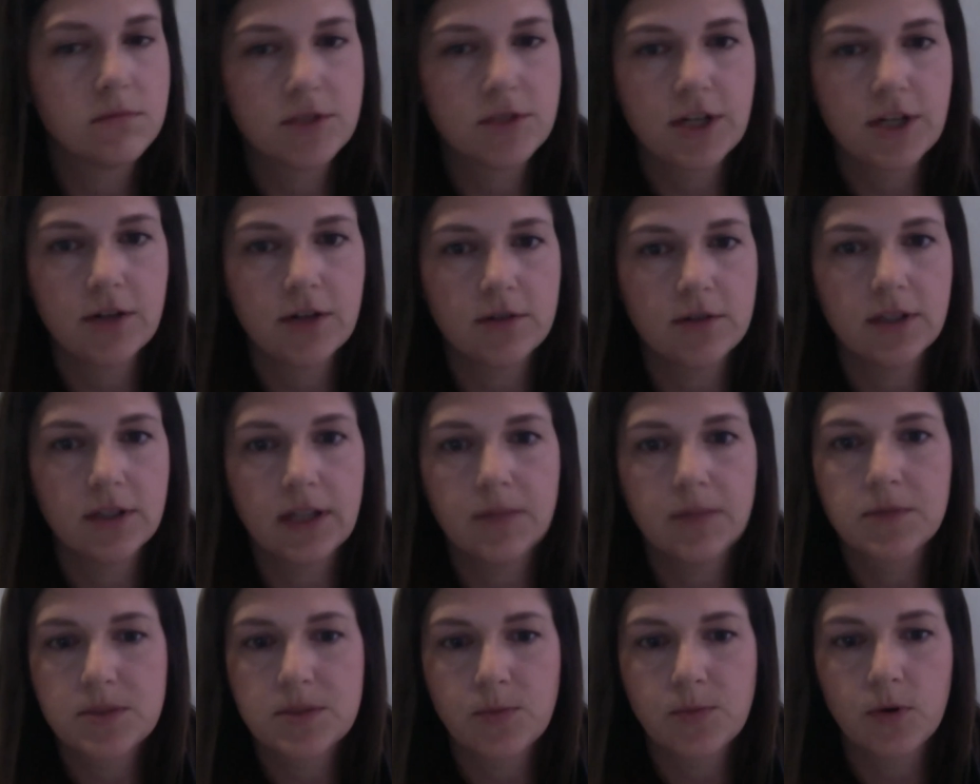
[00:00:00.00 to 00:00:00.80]
Generally,
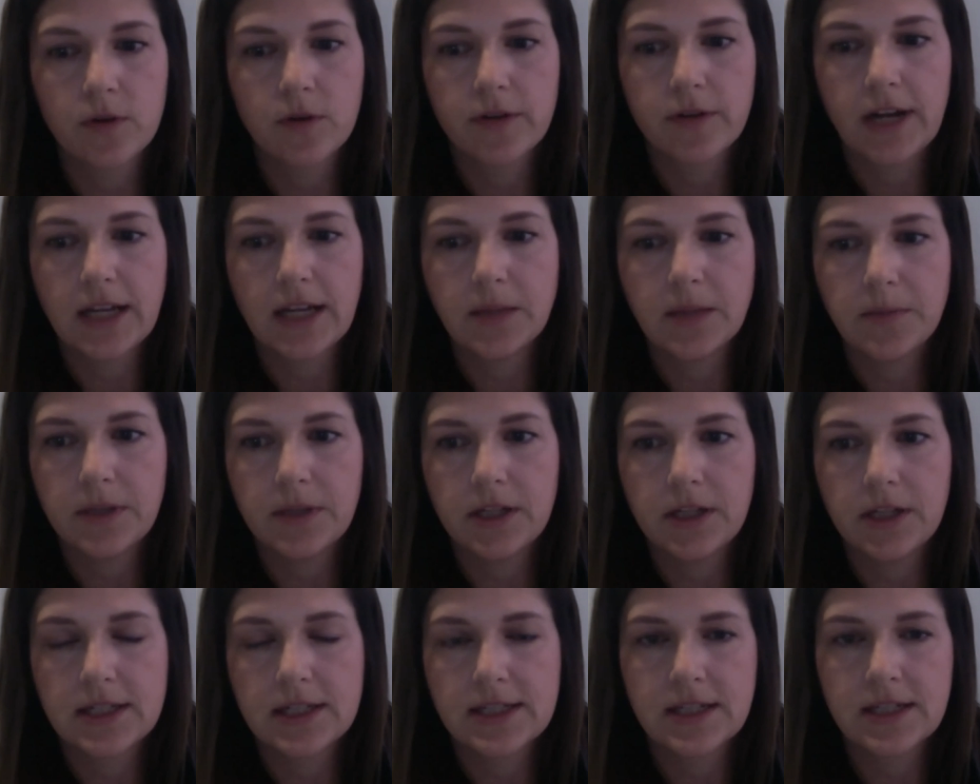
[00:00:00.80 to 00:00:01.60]
it's more of an IEP
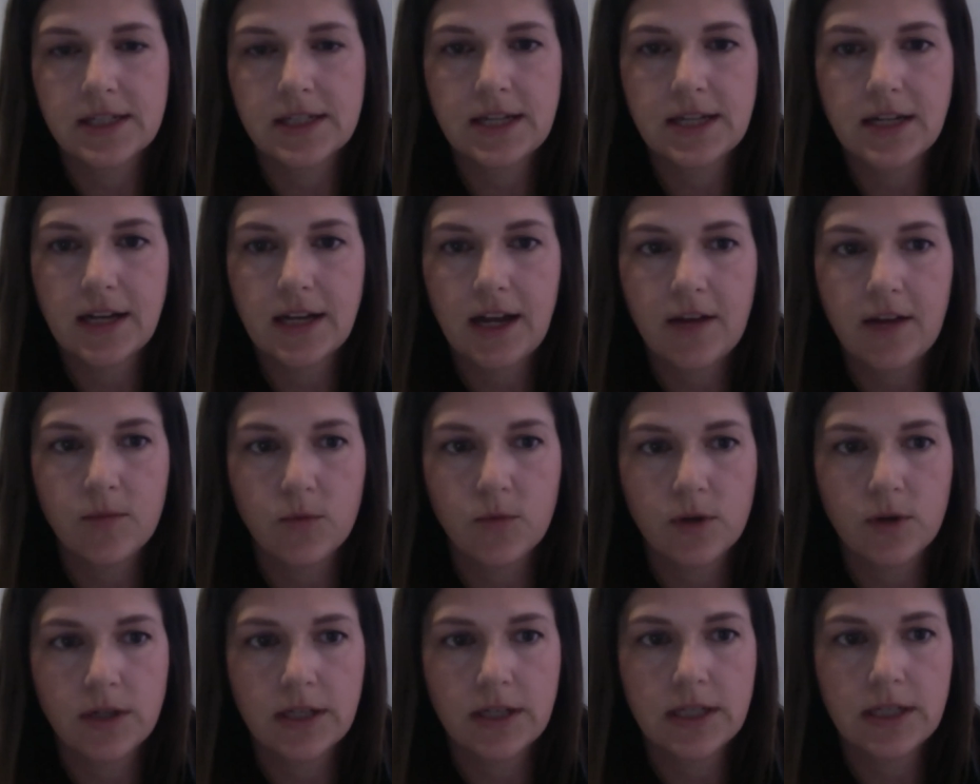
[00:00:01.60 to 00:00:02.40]
because they tend to have
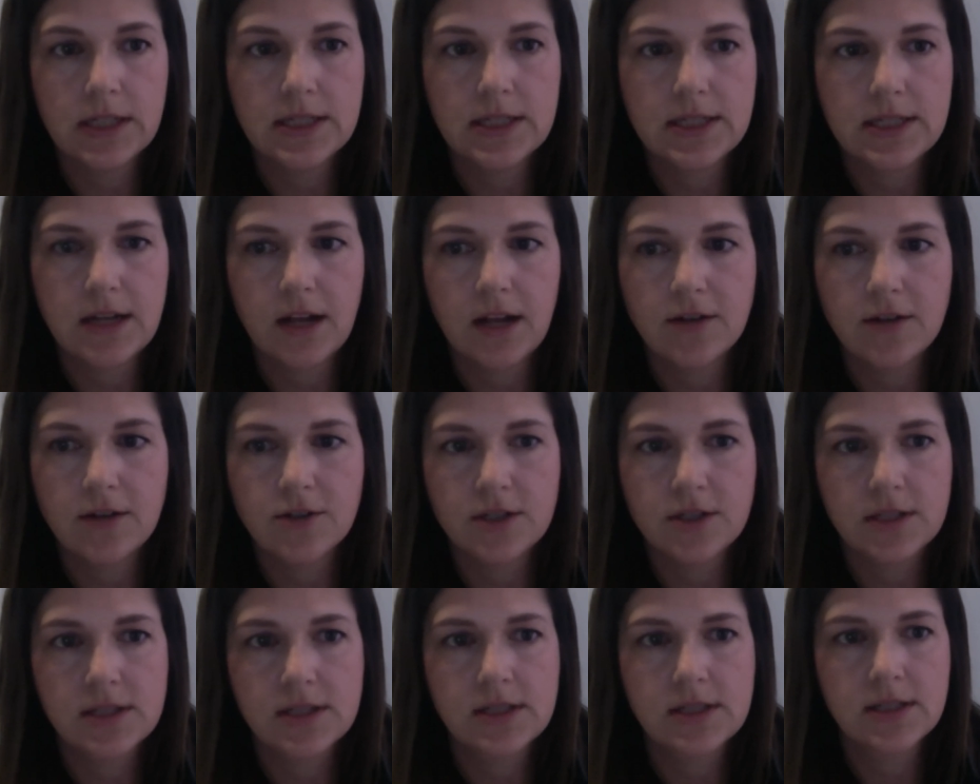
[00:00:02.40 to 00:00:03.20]
more needs, not
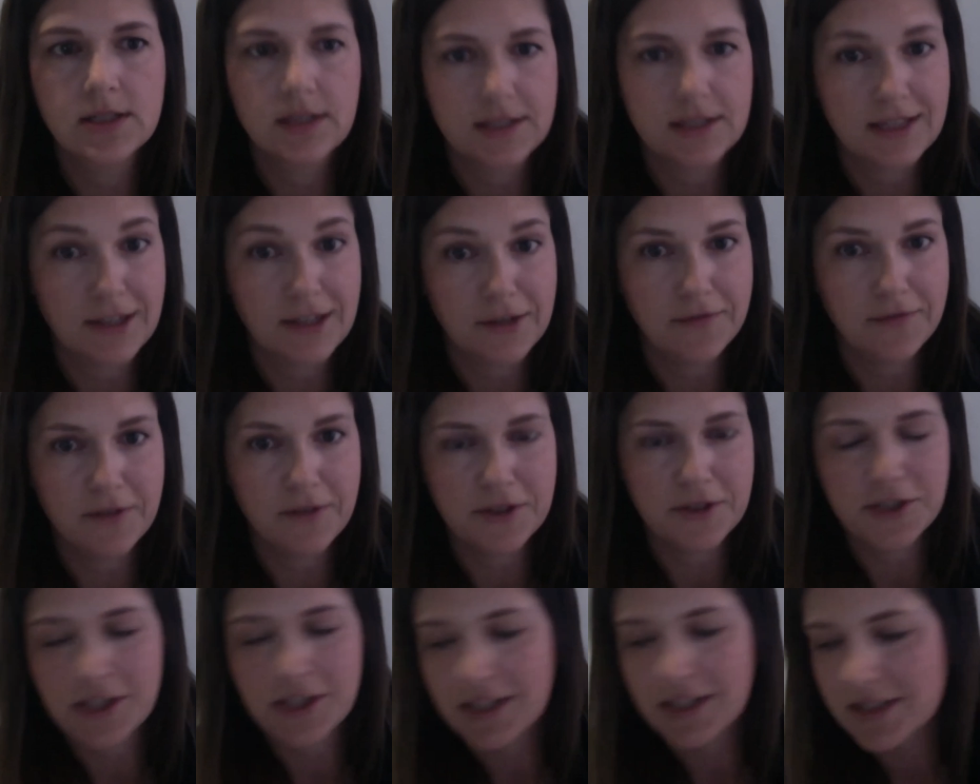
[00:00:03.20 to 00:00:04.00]
just executive
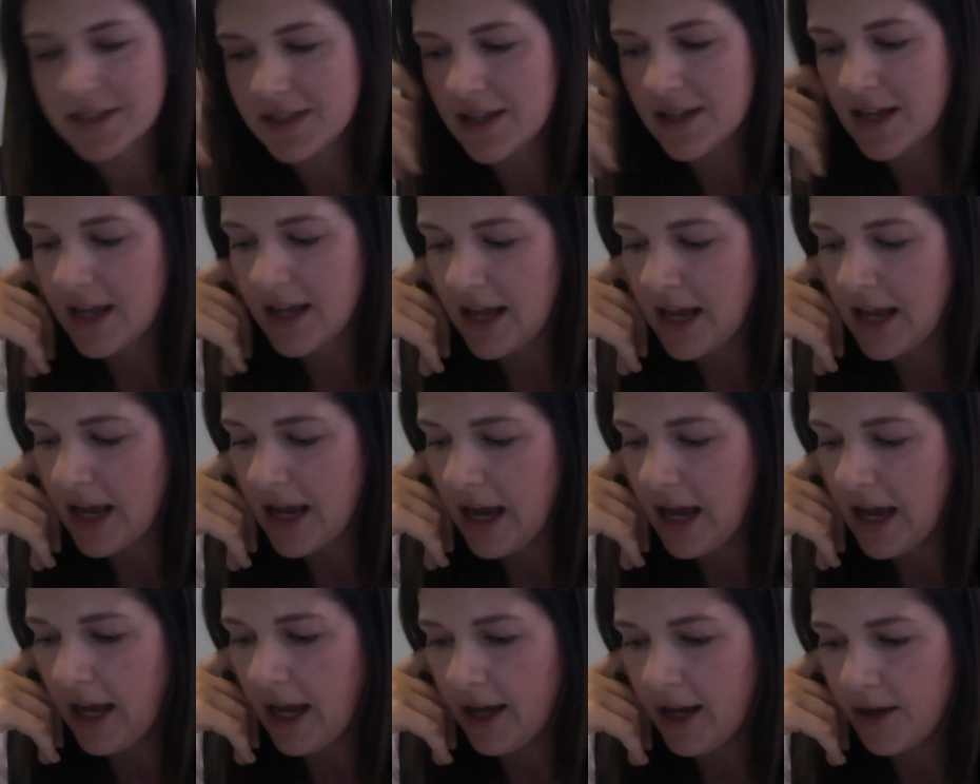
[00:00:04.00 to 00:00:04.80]
function needs.
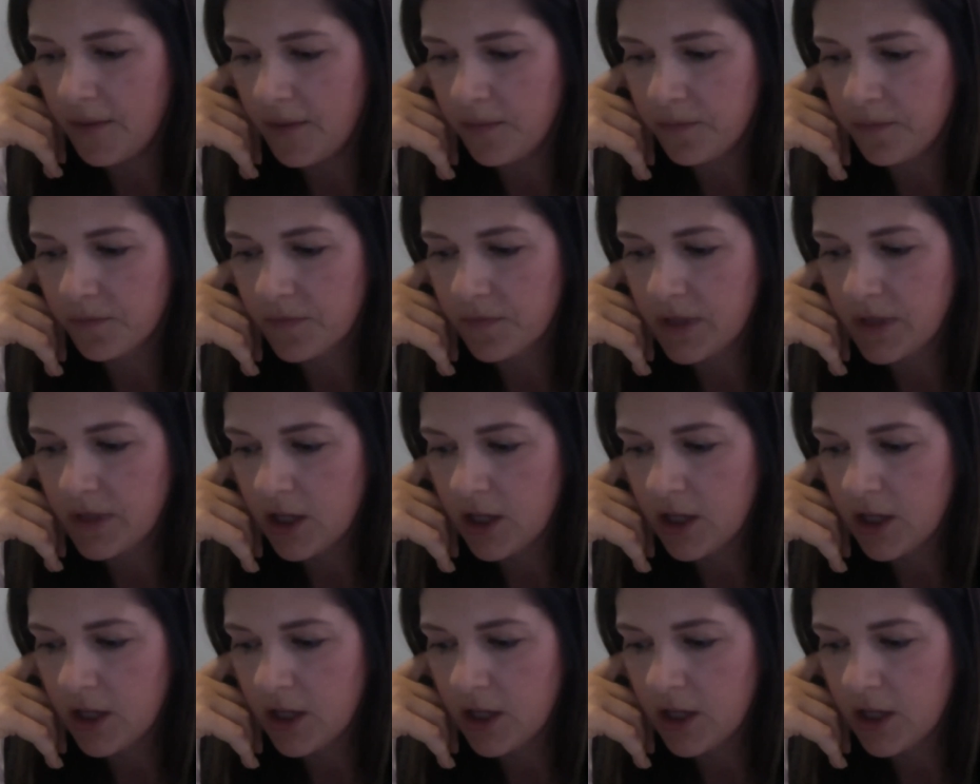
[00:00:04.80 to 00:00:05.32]
Right.